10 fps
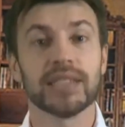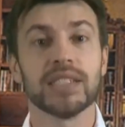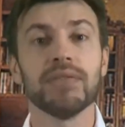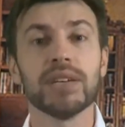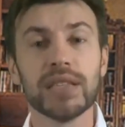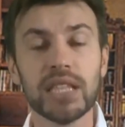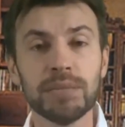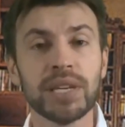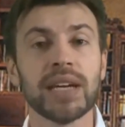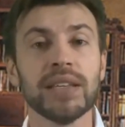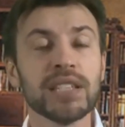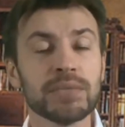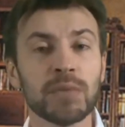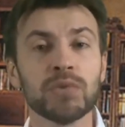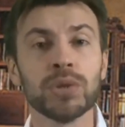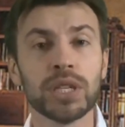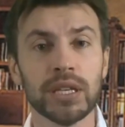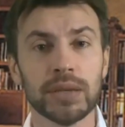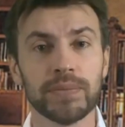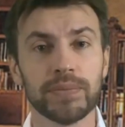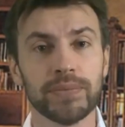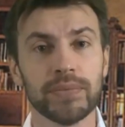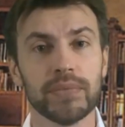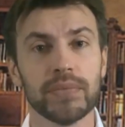with a clockwork mechanism inside.